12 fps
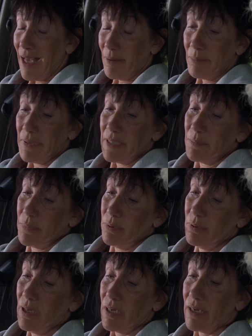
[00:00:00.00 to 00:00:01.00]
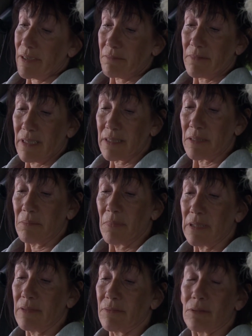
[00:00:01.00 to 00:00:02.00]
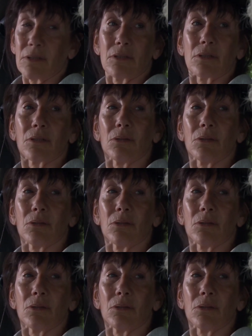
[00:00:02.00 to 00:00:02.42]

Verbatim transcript: And people like raising money for a good